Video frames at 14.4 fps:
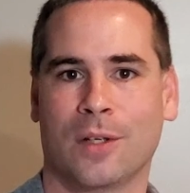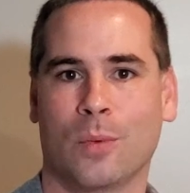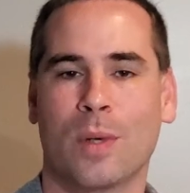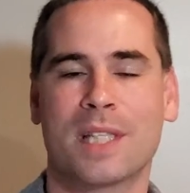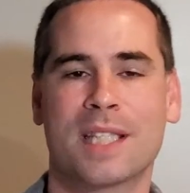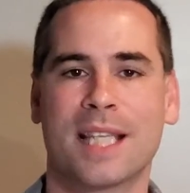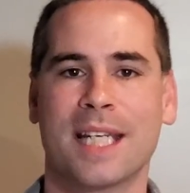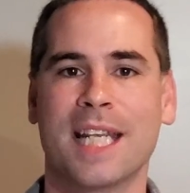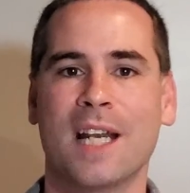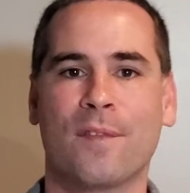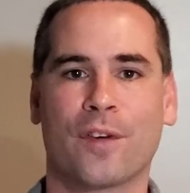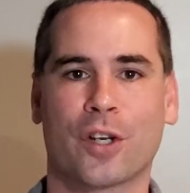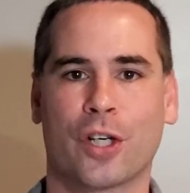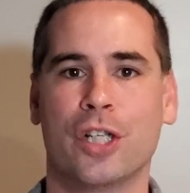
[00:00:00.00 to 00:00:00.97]
What's the
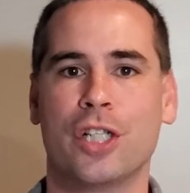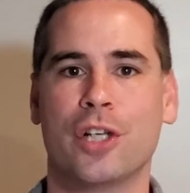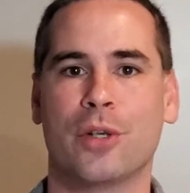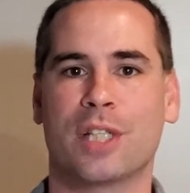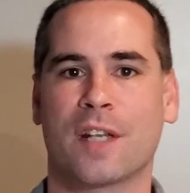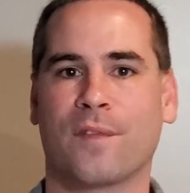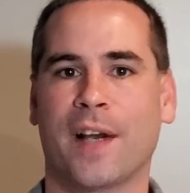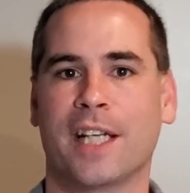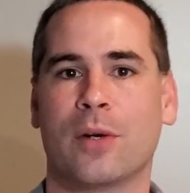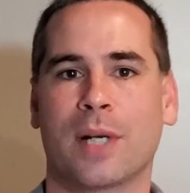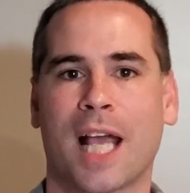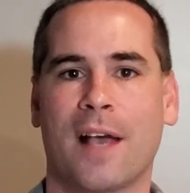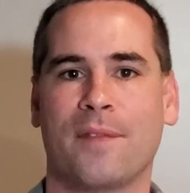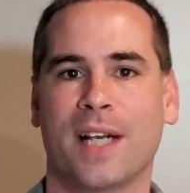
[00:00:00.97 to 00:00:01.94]
need for good news if I
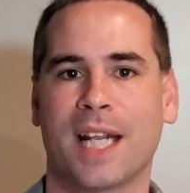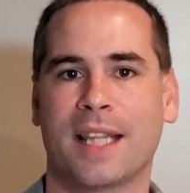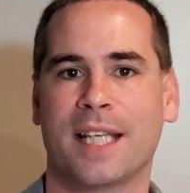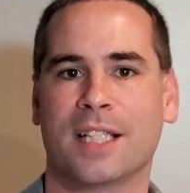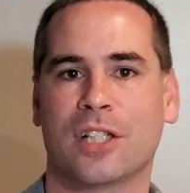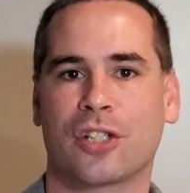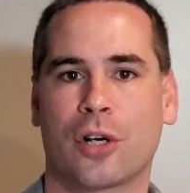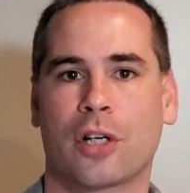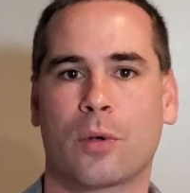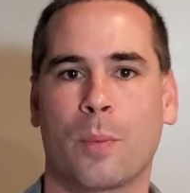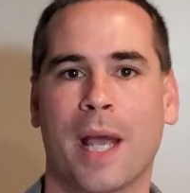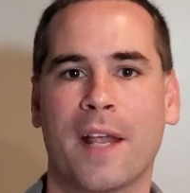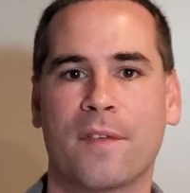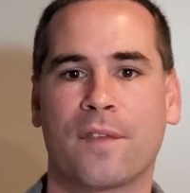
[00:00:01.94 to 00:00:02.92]
don't have anything to turn
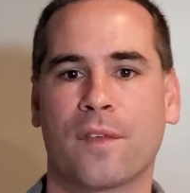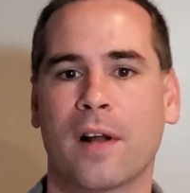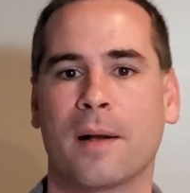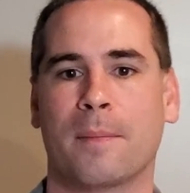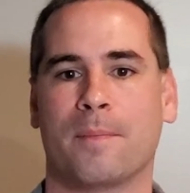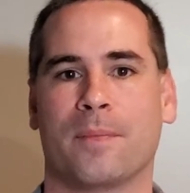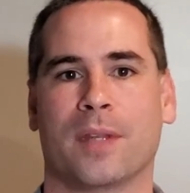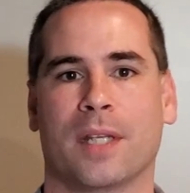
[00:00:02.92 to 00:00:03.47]
away from?